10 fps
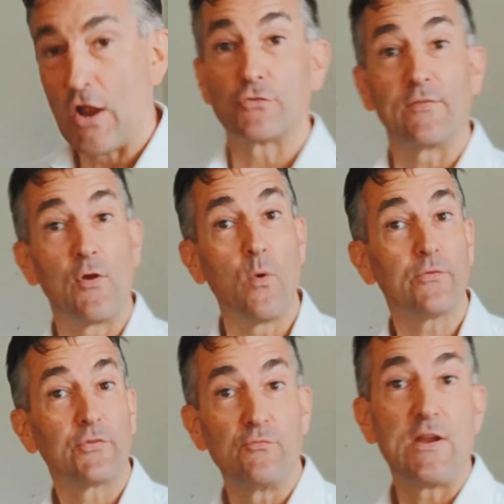So if you want
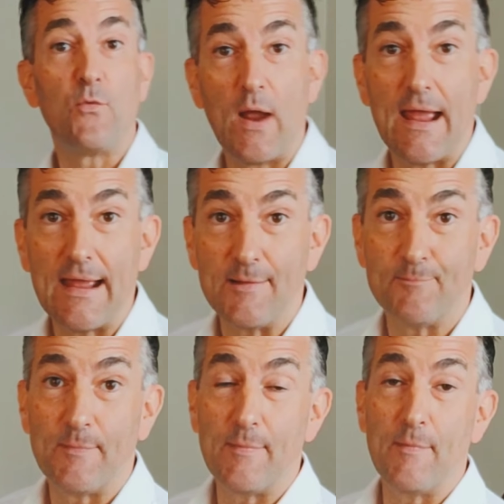to rewear
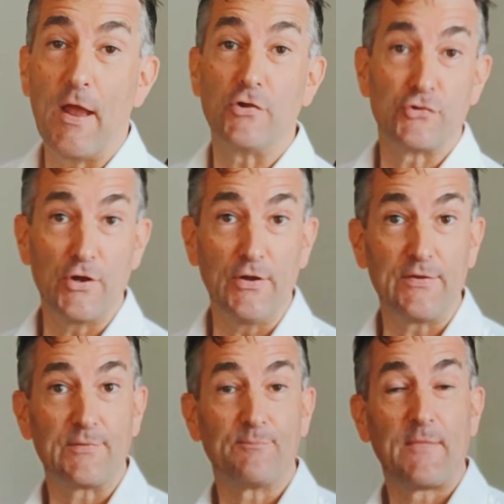a shirt,